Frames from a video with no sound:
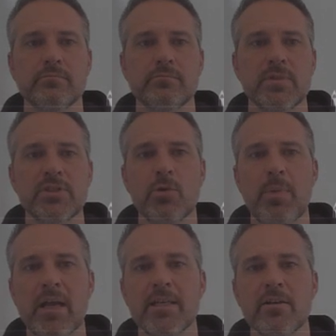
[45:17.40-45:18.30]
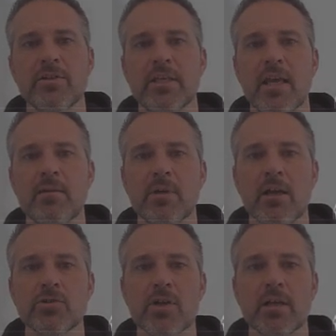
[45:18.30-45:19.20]
So back here in the game
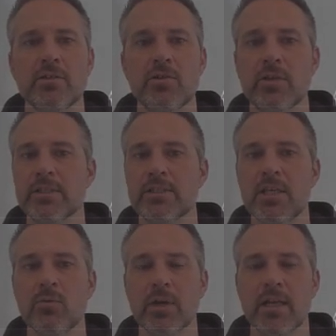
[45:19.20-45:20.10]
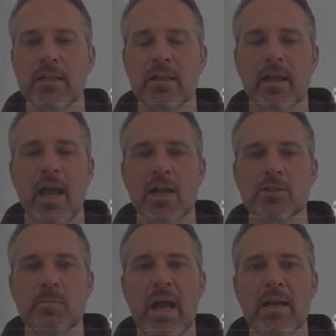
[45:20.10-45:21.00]
contract, you can see we're getting that
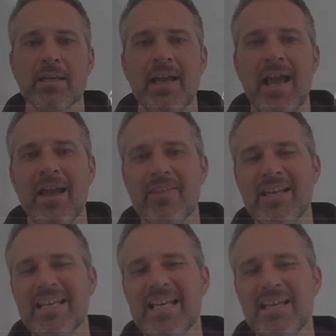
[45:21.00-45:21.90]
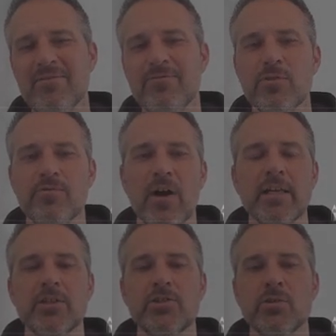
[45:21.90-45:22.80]
hash back. And then if you
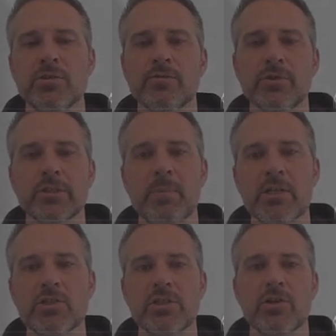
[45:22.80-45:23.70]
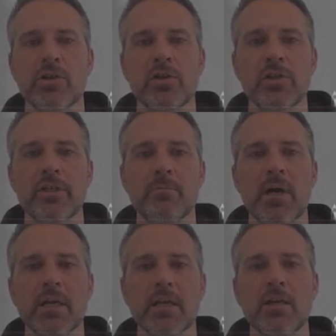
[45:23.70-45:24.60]
find it's useful, especially during early
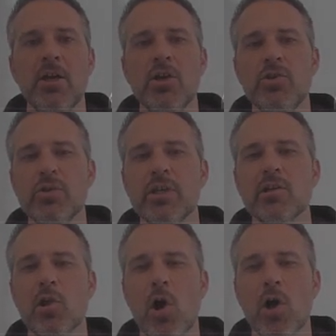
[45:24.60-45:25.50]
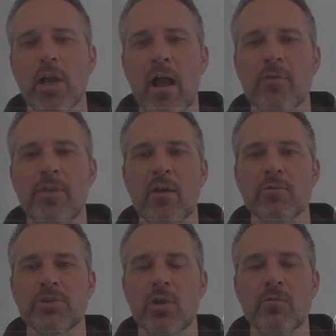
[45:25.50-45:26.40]
debugging, you can log out that
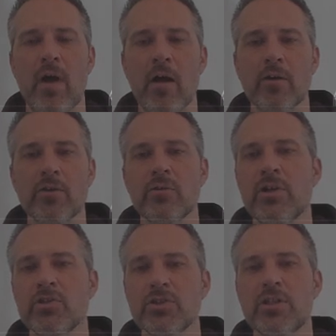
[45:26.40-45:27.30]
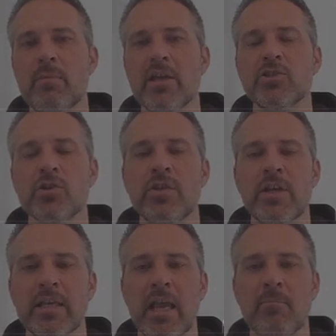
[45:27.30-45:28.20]
result value just to make sure that
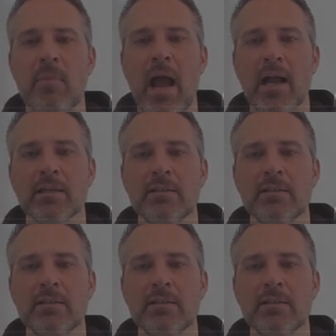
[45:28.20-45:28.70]
it came back.